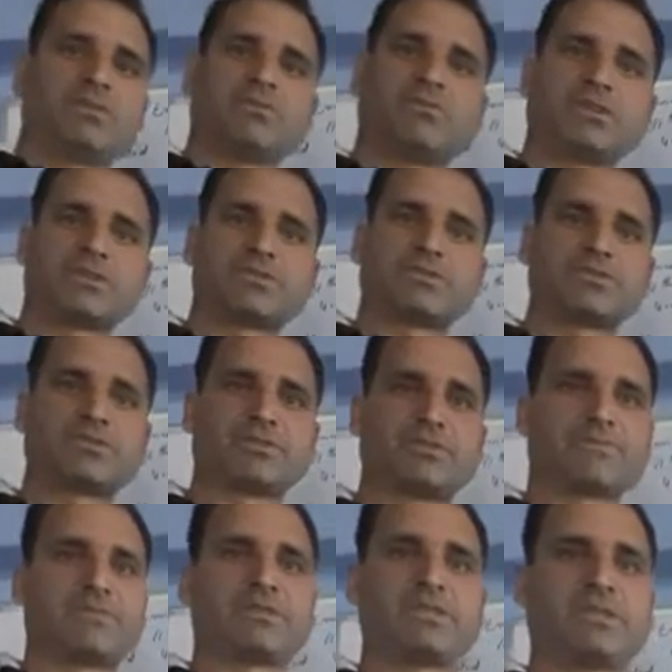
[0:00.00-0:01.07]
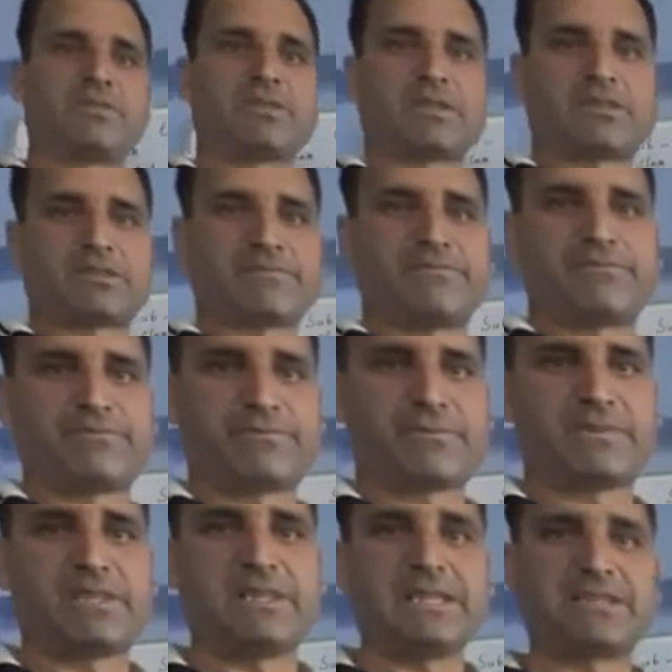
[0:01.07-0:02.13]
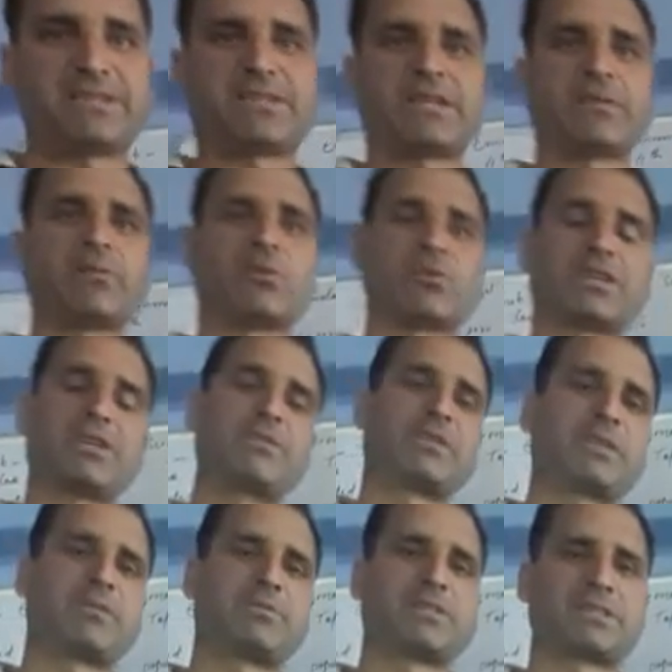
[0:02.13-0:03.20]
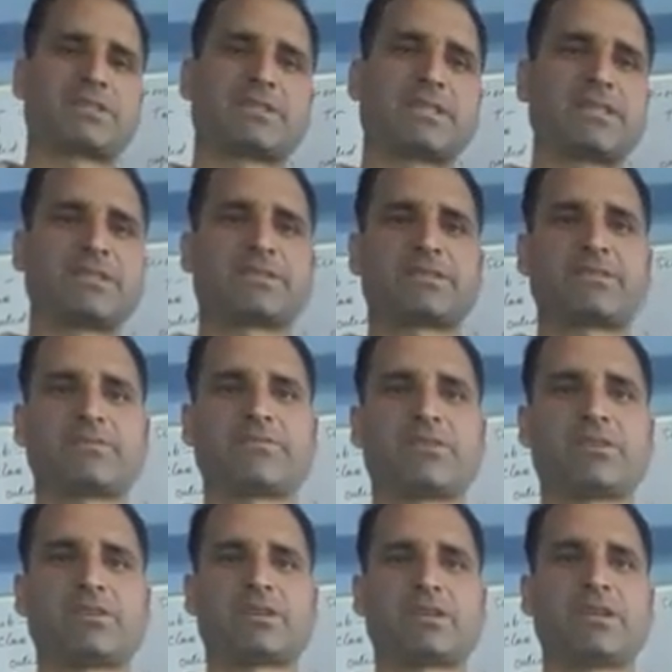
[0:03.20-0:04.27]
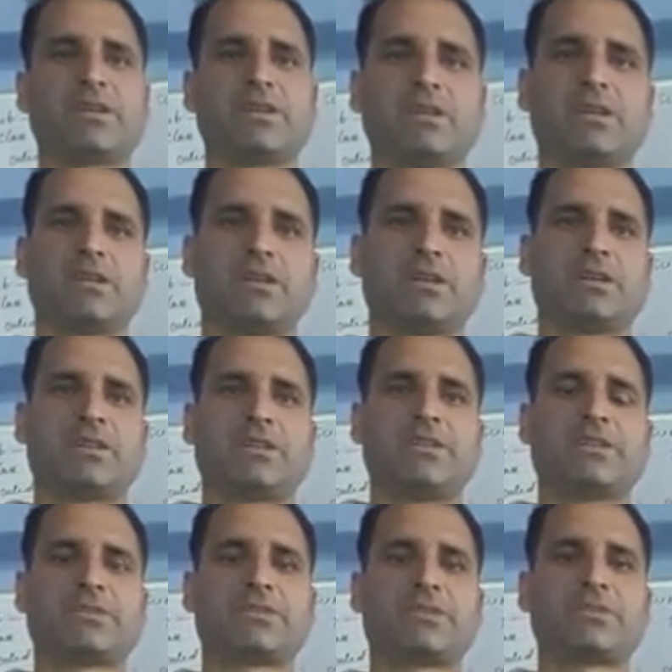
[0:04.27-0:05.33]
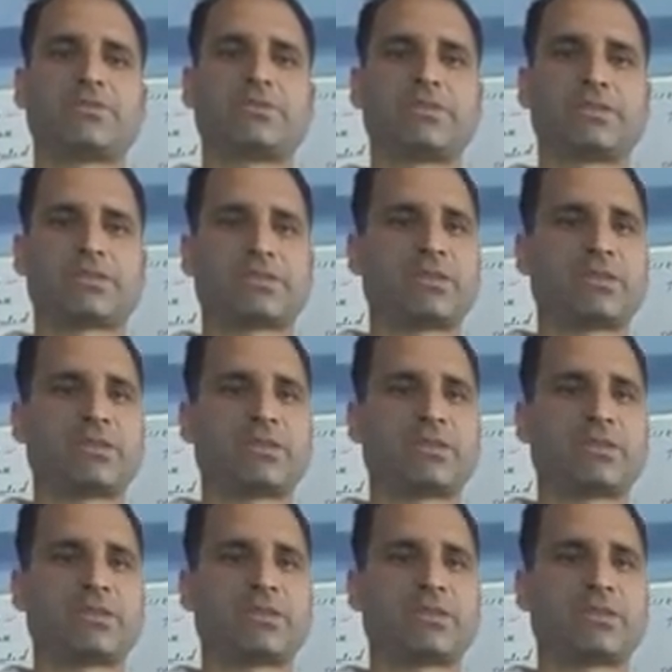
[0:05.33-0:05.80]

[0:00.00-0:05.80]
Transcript: wants to deliver lecture about environmental science for the students